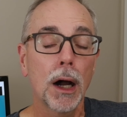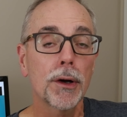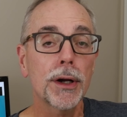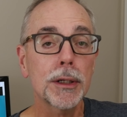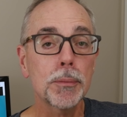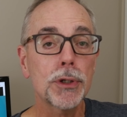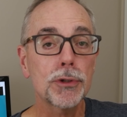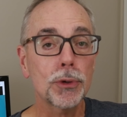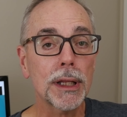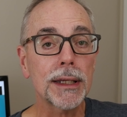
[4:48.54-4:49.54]
I'm going to
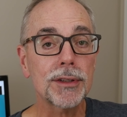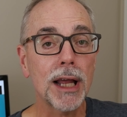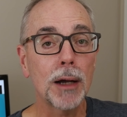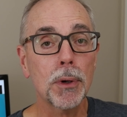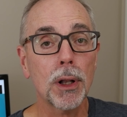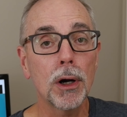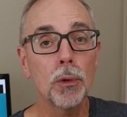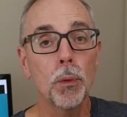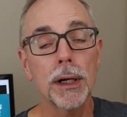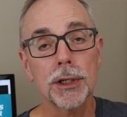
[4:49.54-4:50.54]
put two links down
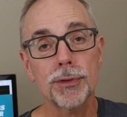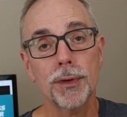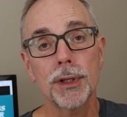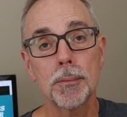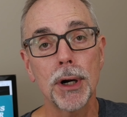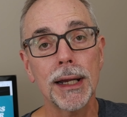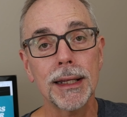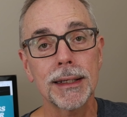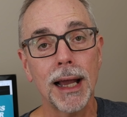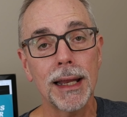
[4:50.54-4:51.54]
below. One is from the
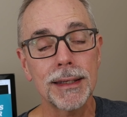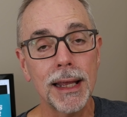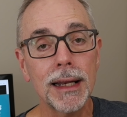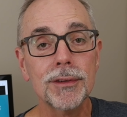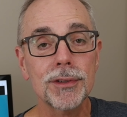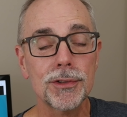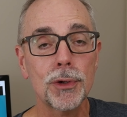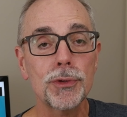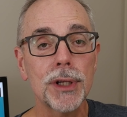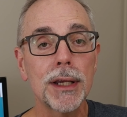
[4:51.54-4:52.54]
American Dietetics
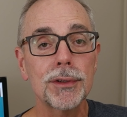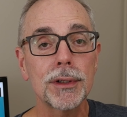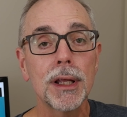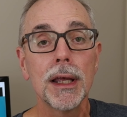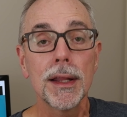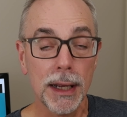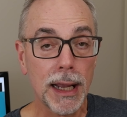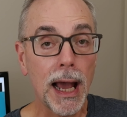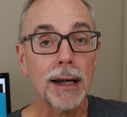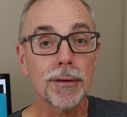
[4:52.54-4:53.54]
Association
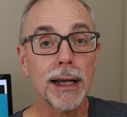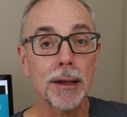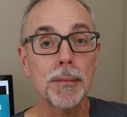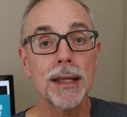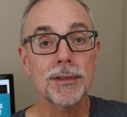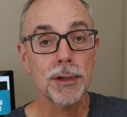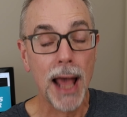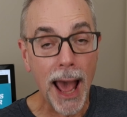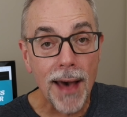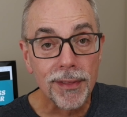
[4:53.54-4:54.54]
that kind of recommends that
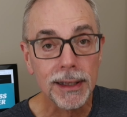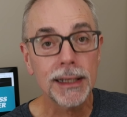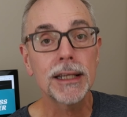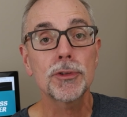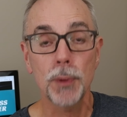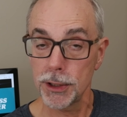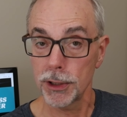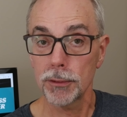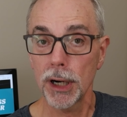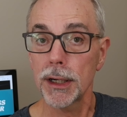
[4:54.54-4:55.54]
athletes, when
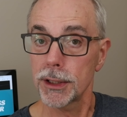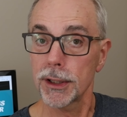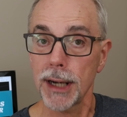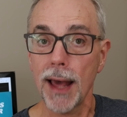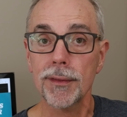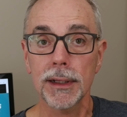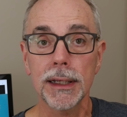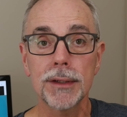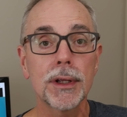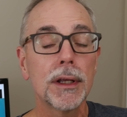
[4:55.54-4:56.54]
you're a runner, you're an
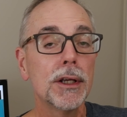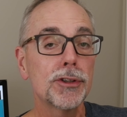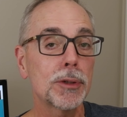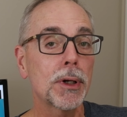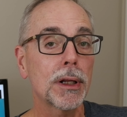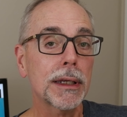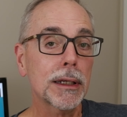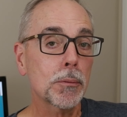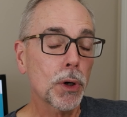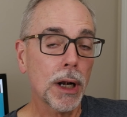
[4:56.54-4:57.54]
athlete, should be
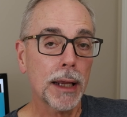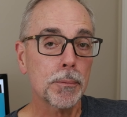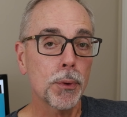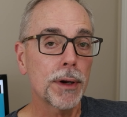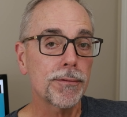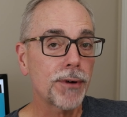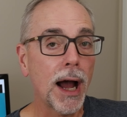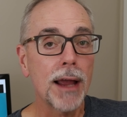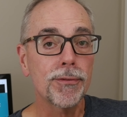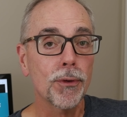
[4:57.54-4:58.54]
looking at more like zero point
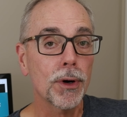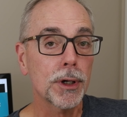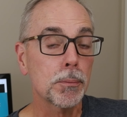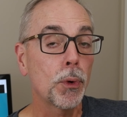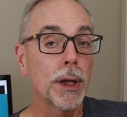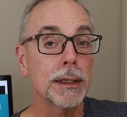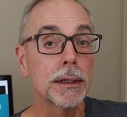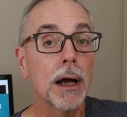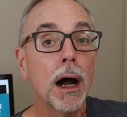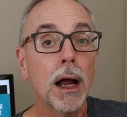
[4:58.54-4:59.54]
five four to zero point
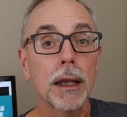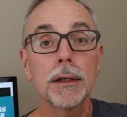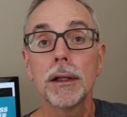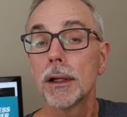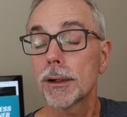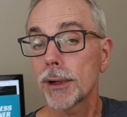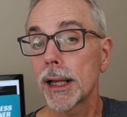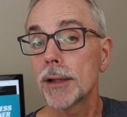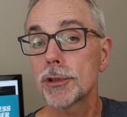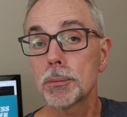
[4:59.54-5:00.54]
nine
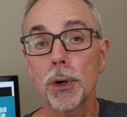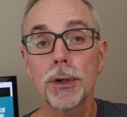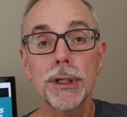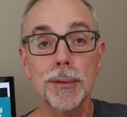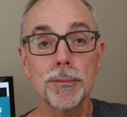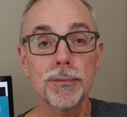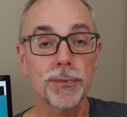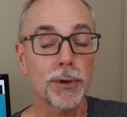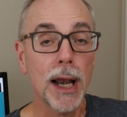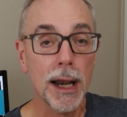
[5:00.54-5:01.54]
grams of protein
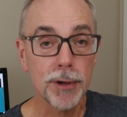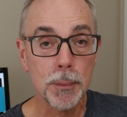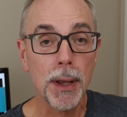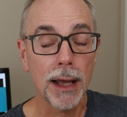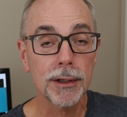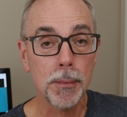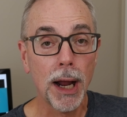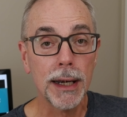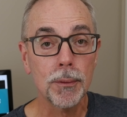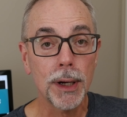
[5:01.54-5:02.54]
for every pound of
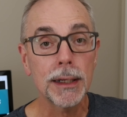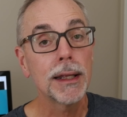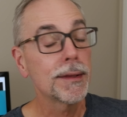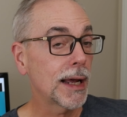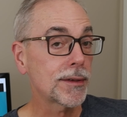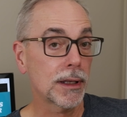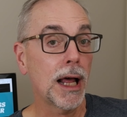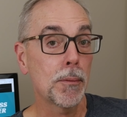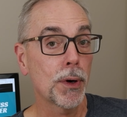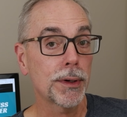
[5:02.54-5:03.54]
body weight. That's a
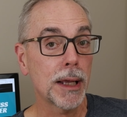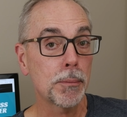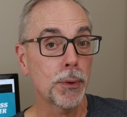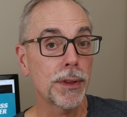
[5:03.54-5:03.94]
lot more than that zero